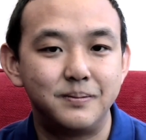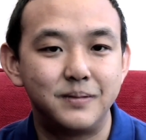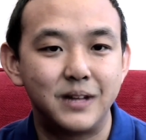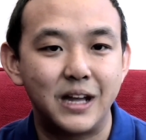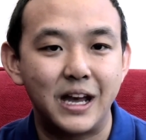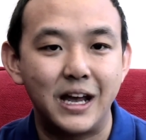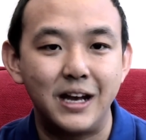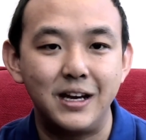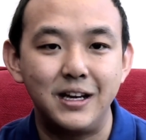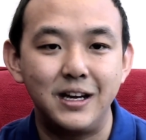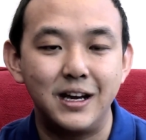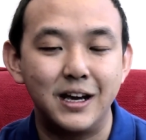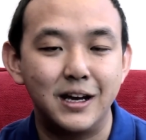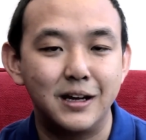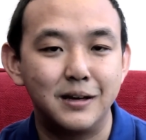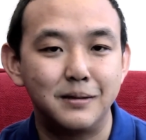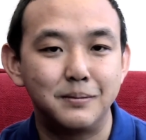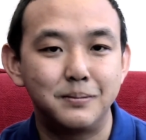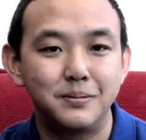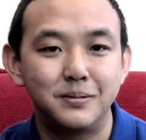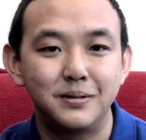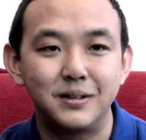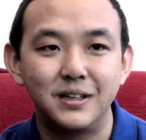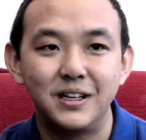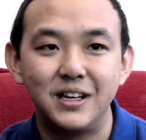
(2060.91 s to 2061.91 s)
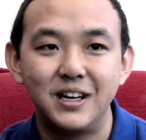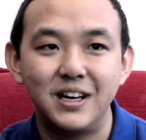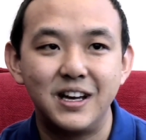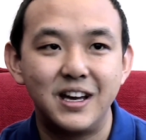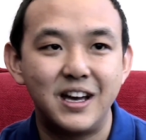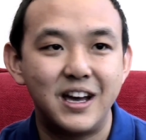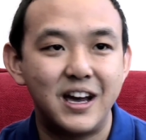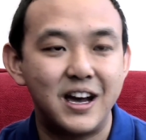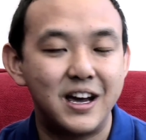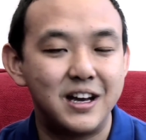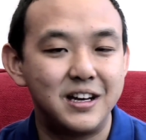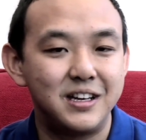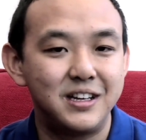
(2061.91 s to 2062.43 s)
Any help
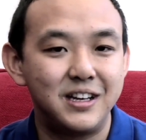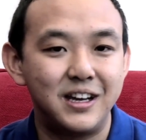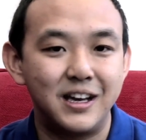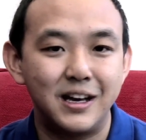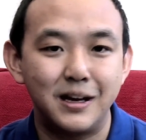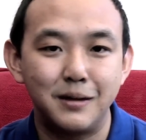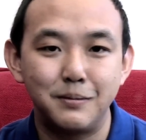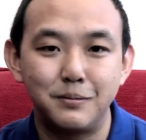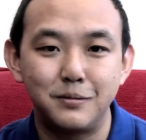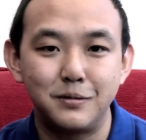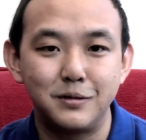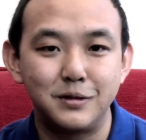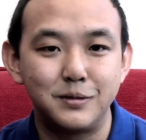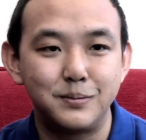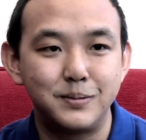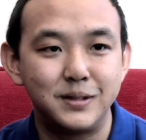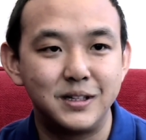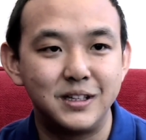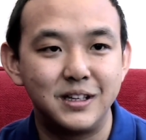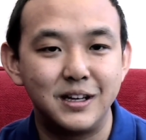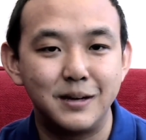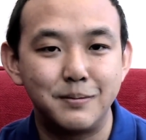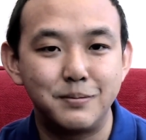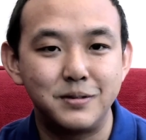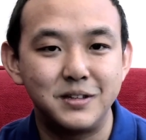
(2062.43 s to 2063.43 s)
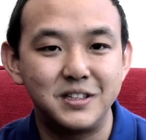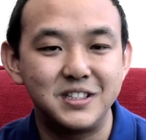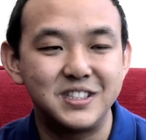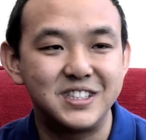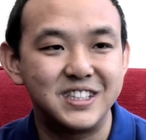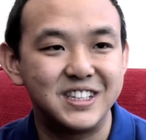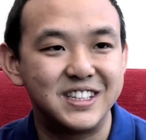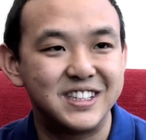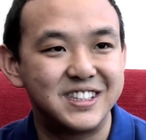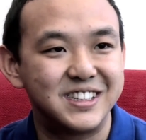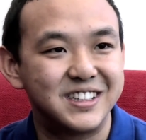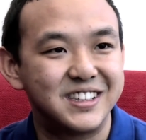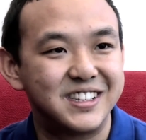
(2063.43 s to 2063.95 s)
would be
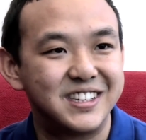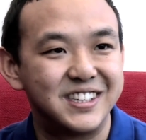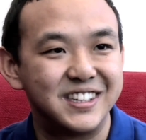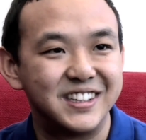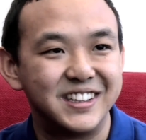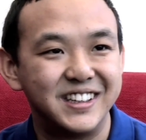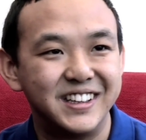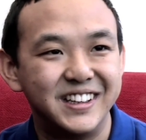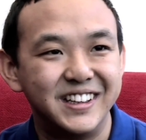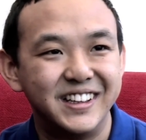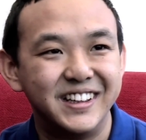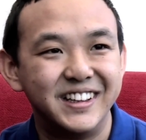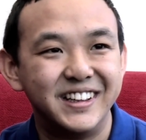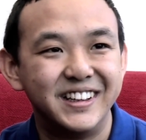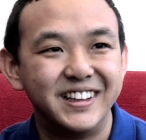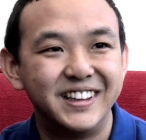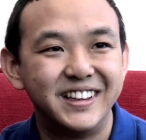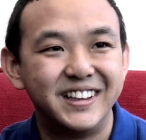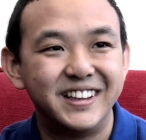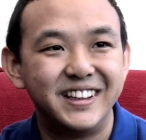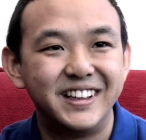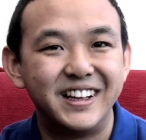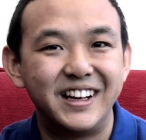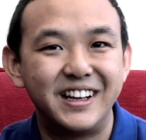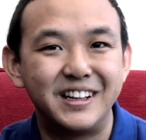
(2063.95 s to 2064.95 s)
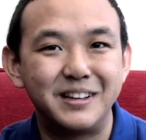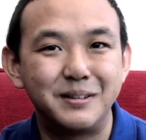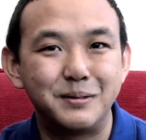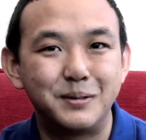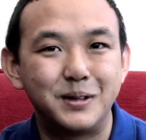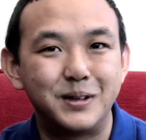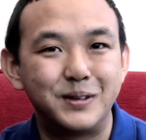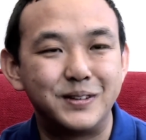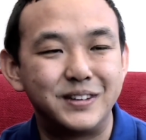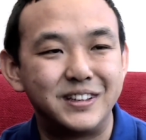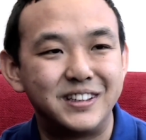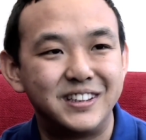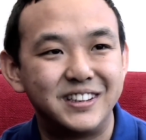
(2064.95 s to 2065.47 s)
appreciated at the
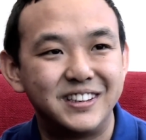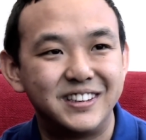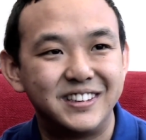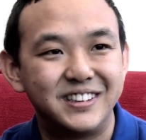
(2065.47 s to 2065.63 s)
moment.